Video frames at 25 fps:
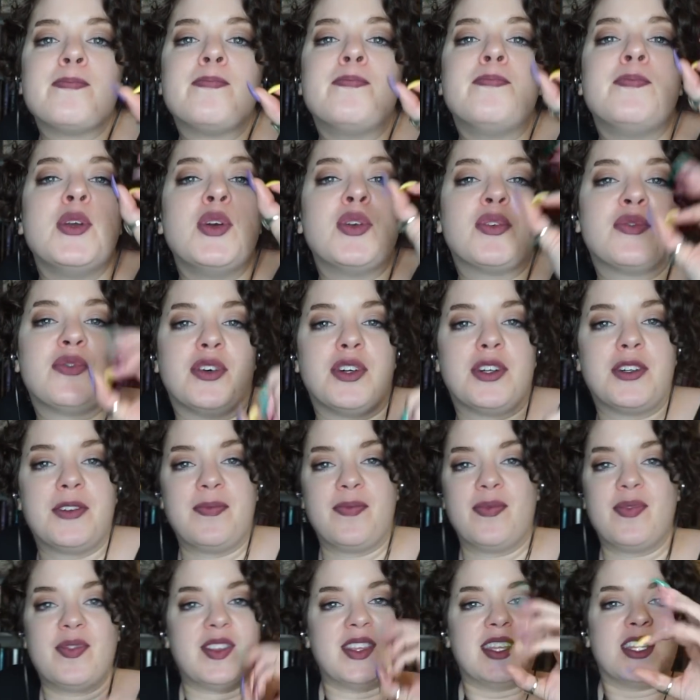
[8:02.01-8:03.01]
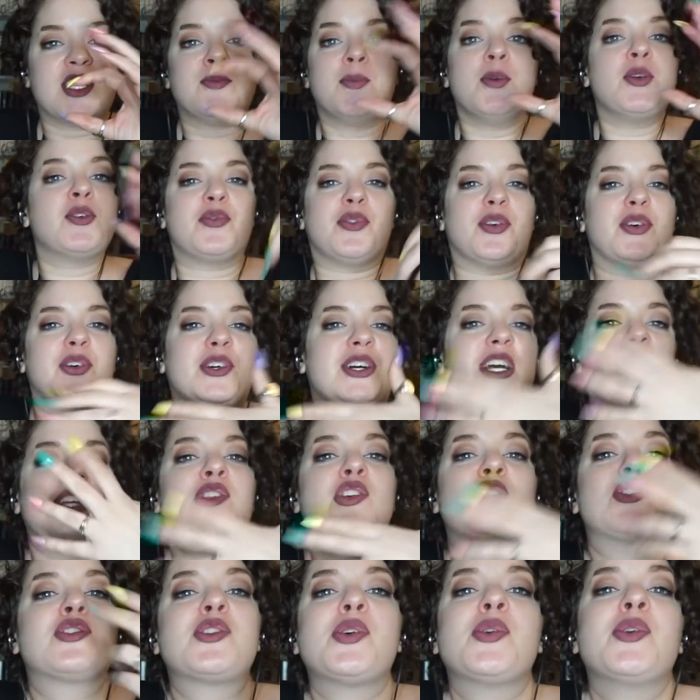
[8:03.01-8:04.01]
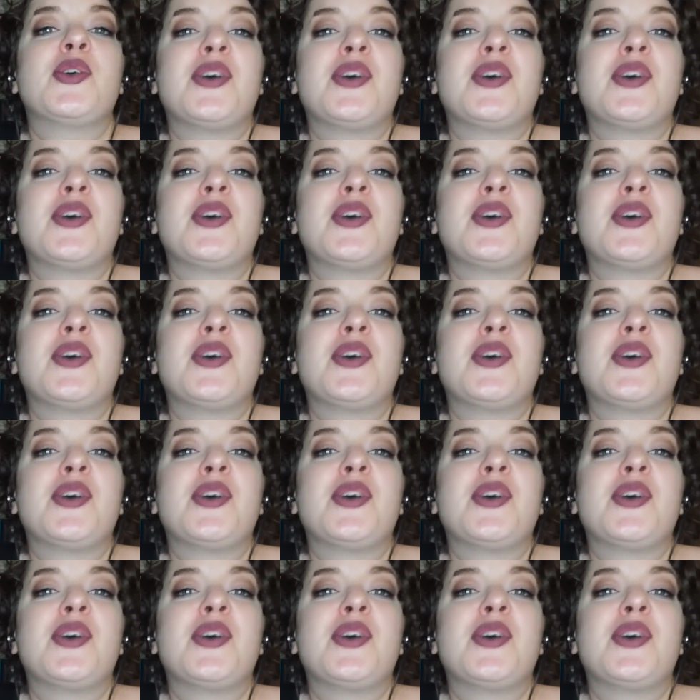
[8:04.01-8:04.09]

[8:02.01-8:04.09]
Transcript: beautiful. It's beautiful. It looks so